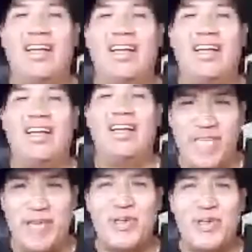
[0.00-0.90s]

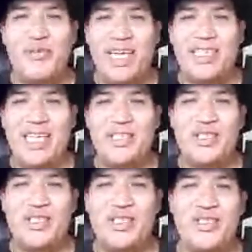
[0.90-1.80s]
same correct
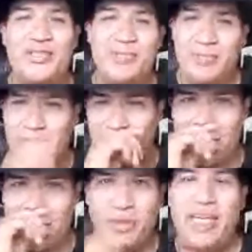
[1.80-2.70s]
answer.
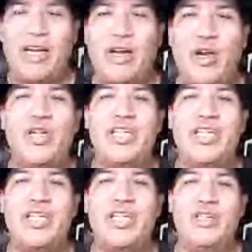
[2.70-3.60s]
They are hurting
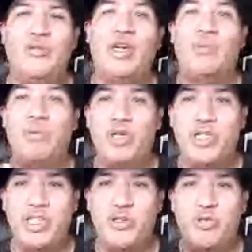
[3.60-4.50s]
you. They are pushing
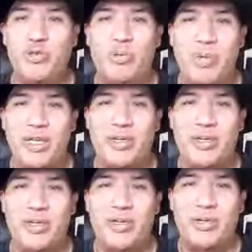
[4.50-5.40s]
you to a
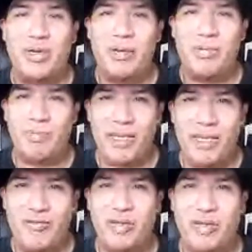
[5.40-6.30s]
bigger
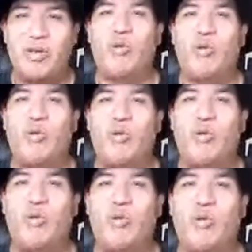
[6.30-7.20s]
Bigfoot or
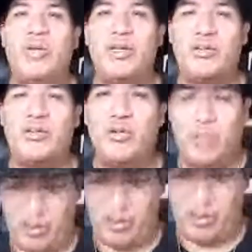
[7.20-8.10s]
to a bigger group
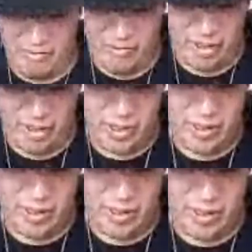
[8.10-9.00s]
of
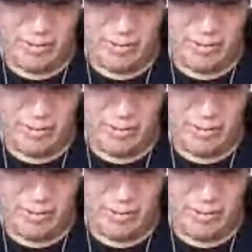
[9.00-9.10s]
Bigfoots.